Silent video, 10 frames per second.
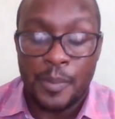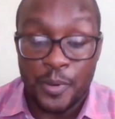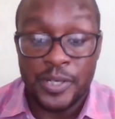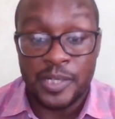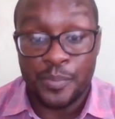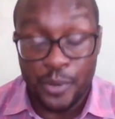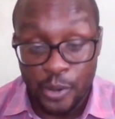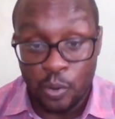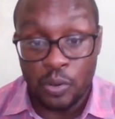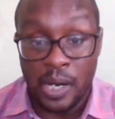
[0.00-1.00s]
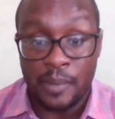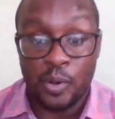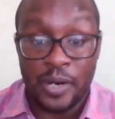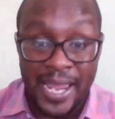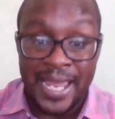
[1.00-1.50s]
Operator
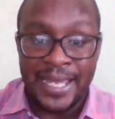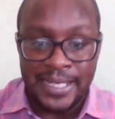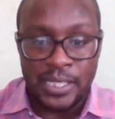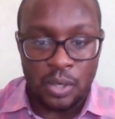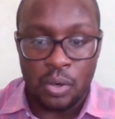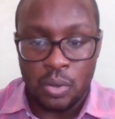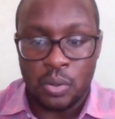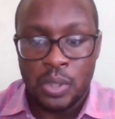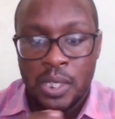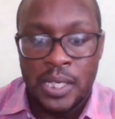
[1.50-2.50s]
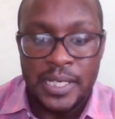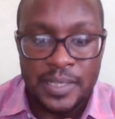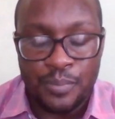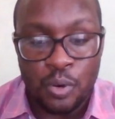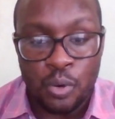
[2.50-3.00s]
Program, or AEO,
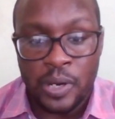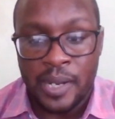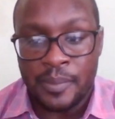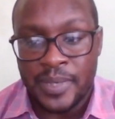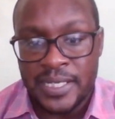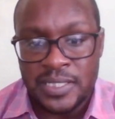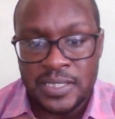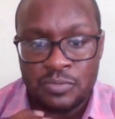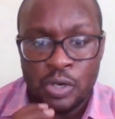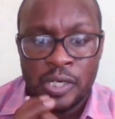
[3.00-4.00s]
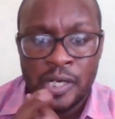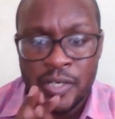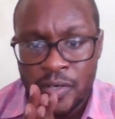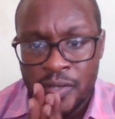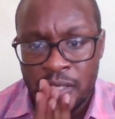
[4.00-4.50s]
is a program that's run
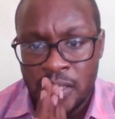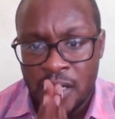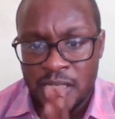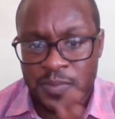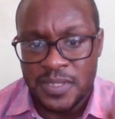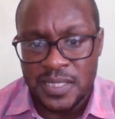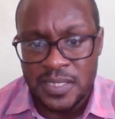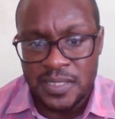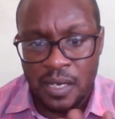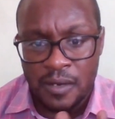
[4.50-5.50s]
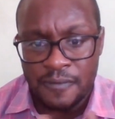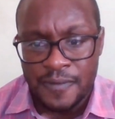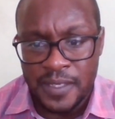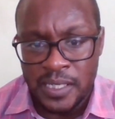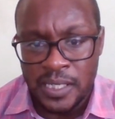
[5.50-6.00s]
under the auspices of
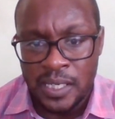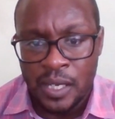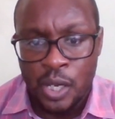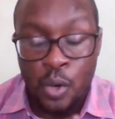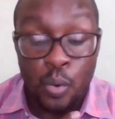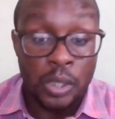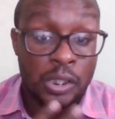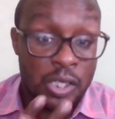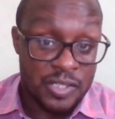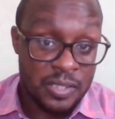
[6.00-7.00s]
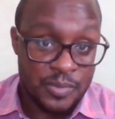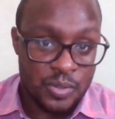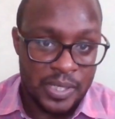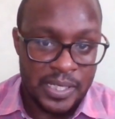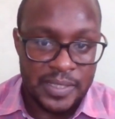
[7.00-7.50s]
the World
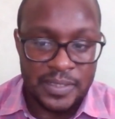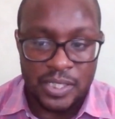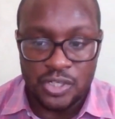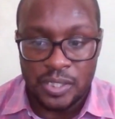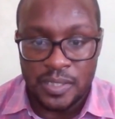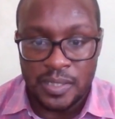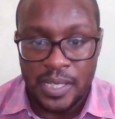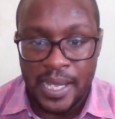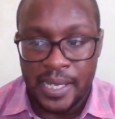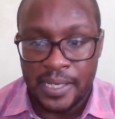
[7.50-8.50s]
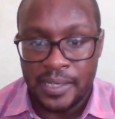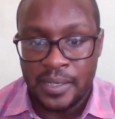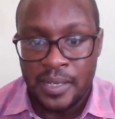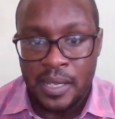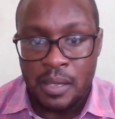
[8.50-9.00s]
Customs Organization,
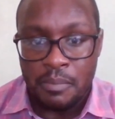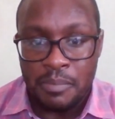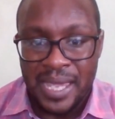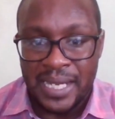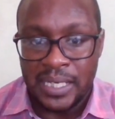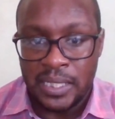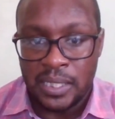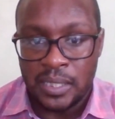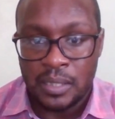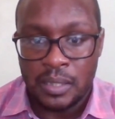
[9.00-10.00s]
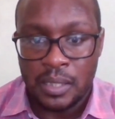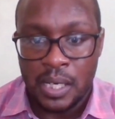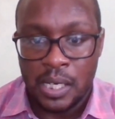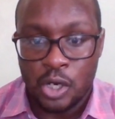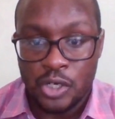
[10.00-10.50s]
and many
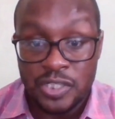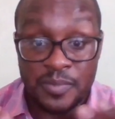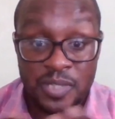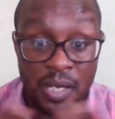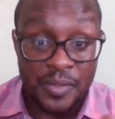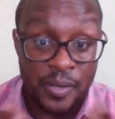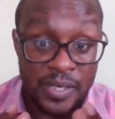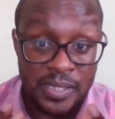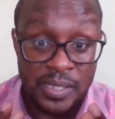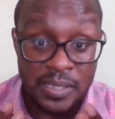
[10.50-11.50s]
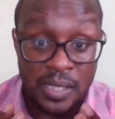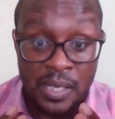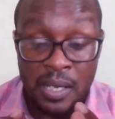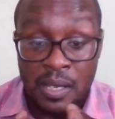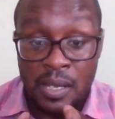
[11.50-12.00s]
customs authority